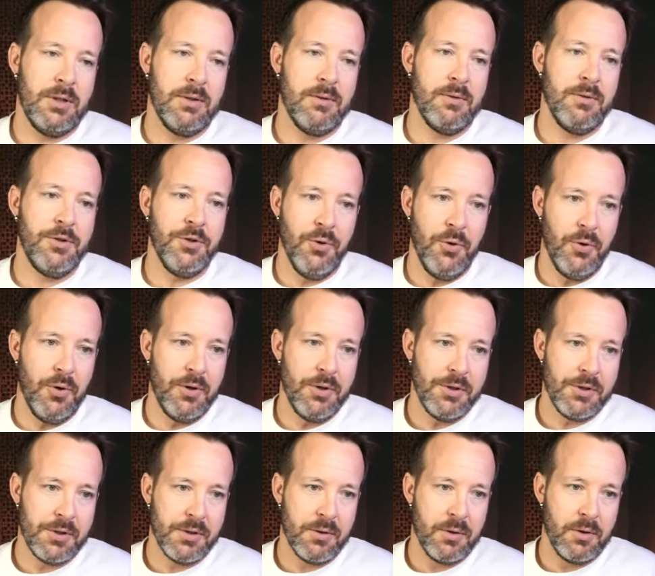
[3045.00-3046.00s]

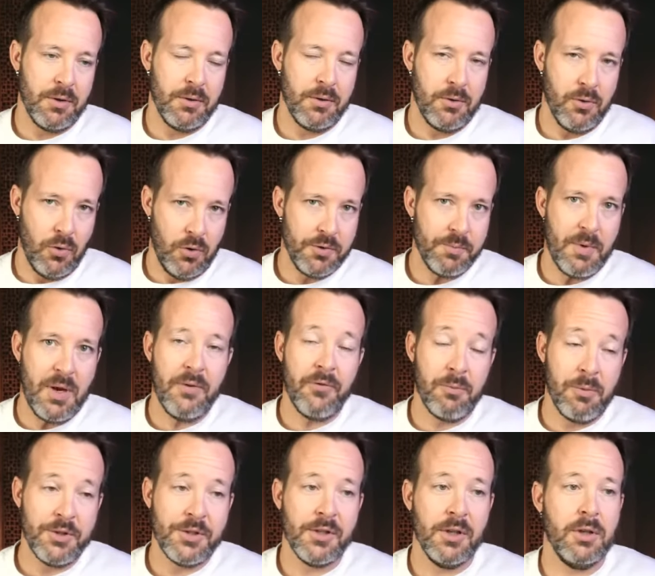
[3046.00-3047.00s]
doors made
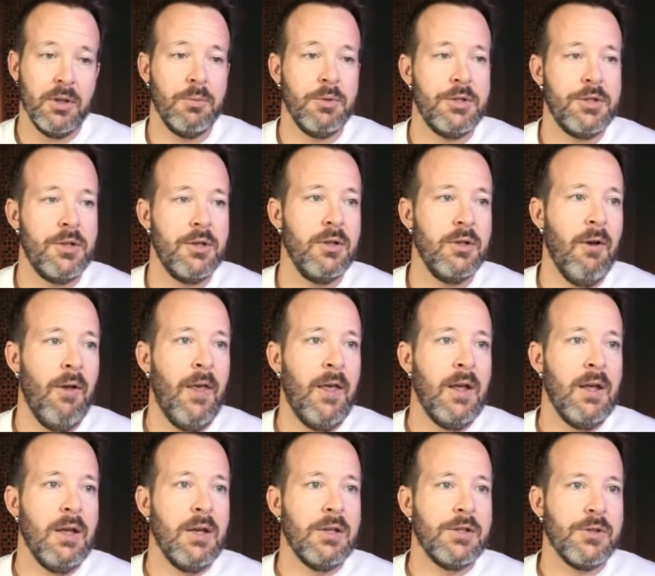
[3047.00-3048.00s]
from recycled material.
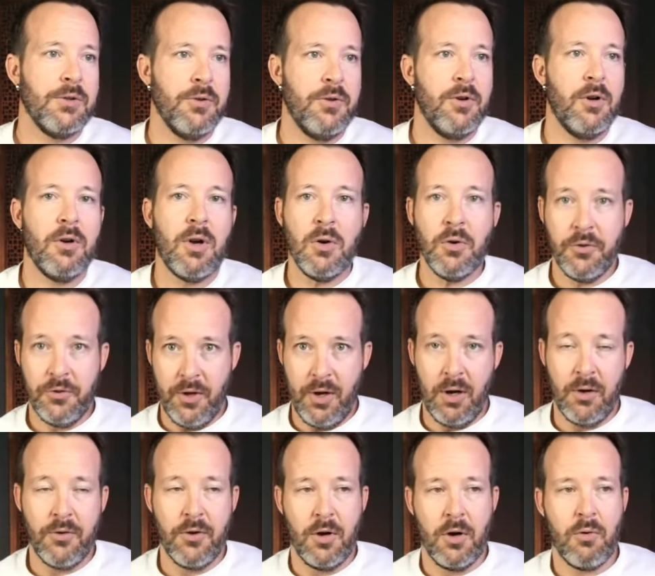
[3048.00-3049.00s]
So they're out there
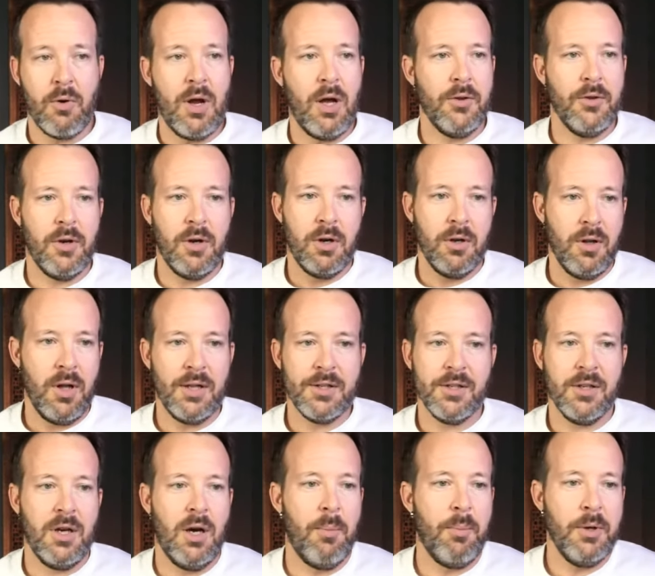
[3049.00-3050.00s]
and they're around there. Lots
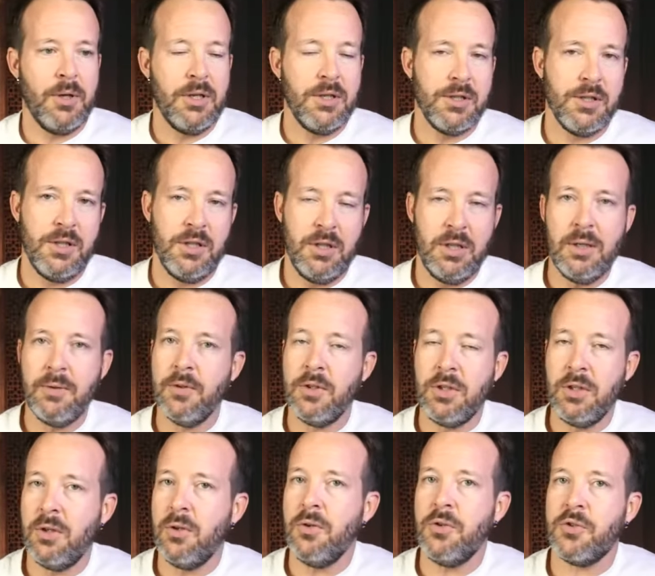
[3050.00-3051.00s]
of companies even
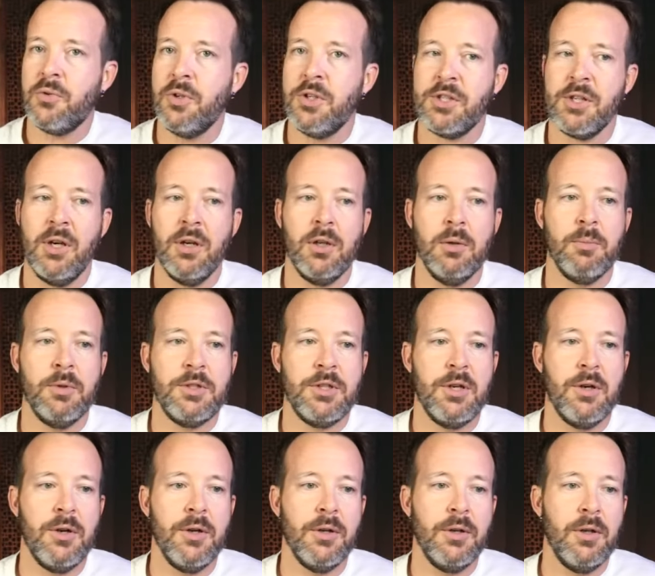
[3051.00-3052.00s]
use recycled
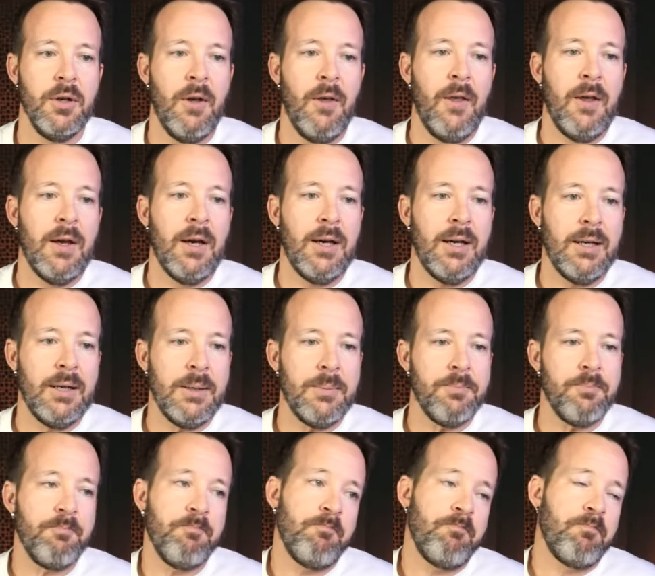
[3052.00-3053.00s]
material
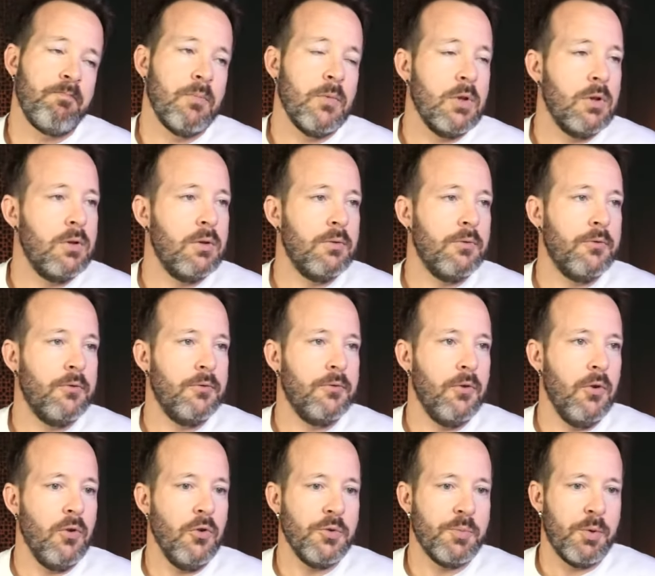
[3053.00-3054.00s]

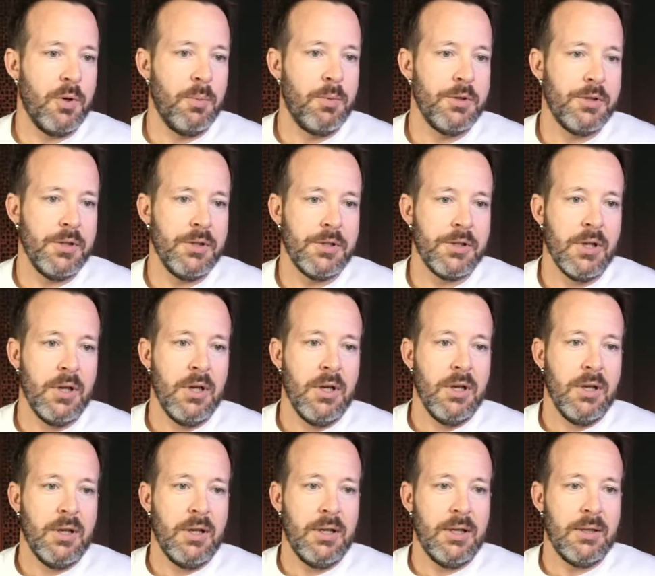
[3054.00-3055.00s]
for those purposes.
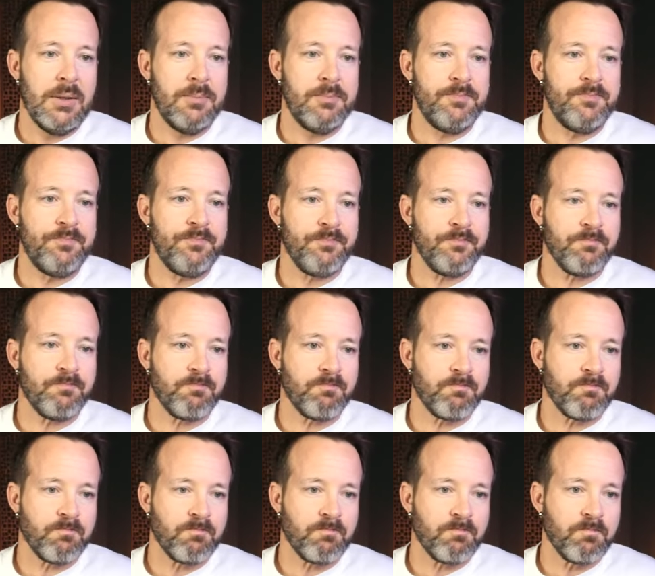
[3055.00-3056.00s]
Boston
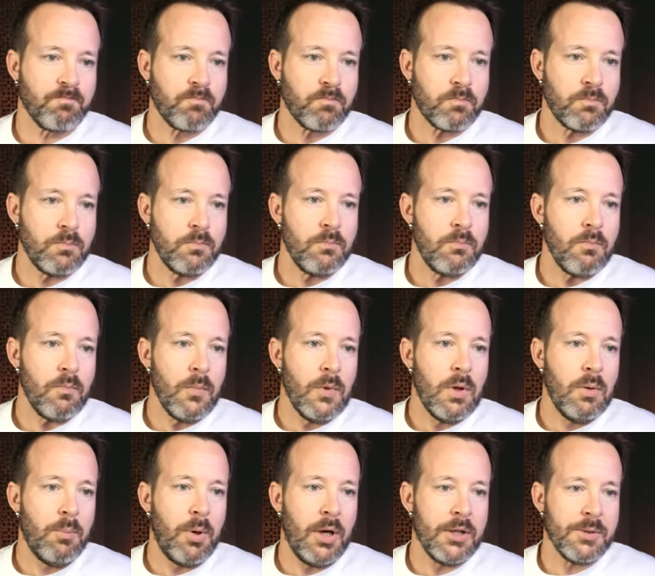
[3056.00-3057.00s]

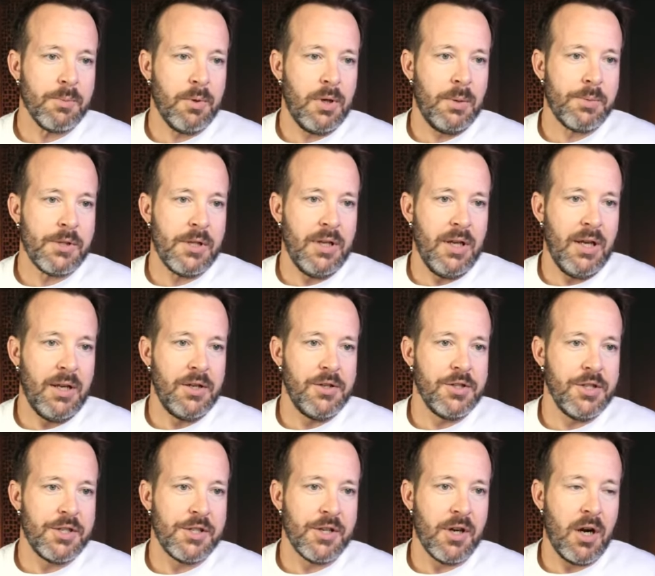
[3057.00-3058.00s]
Bob's saying
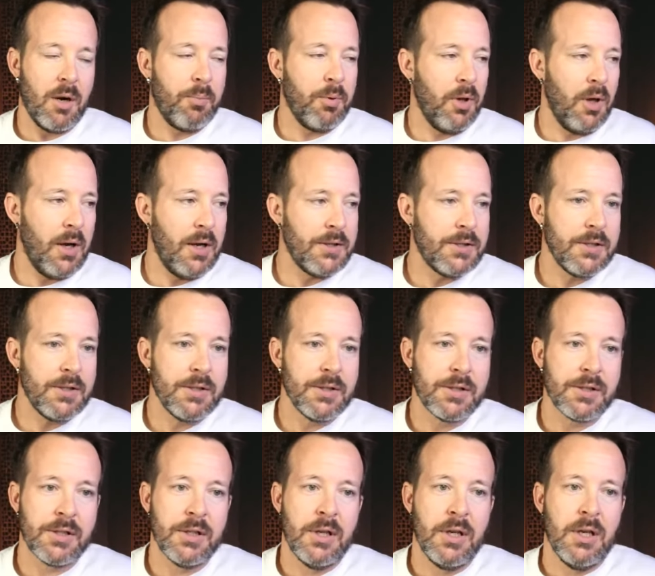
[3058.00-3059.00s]
Energy Star
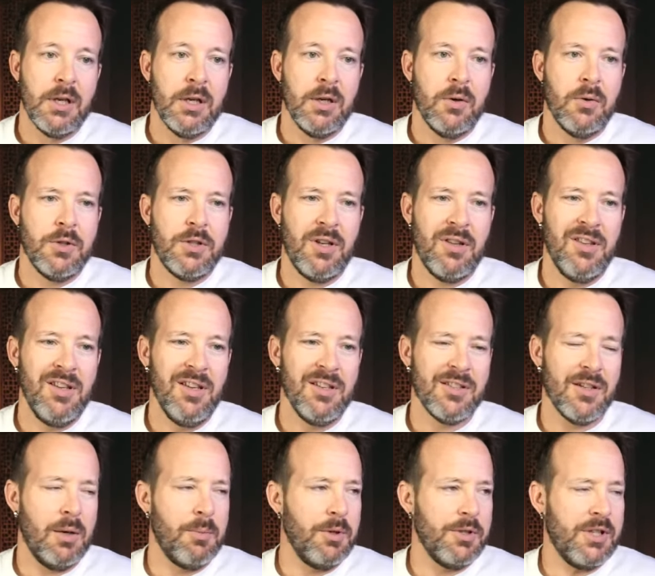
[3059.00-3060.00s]
appliances, which I think is
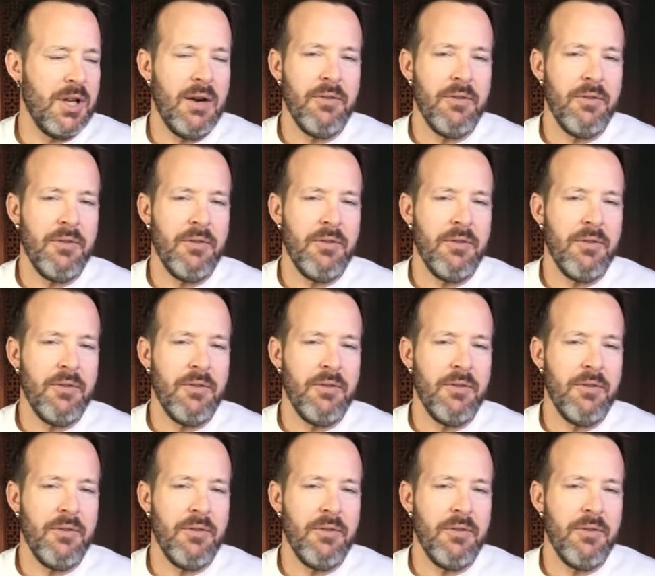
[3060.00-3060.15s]
almost every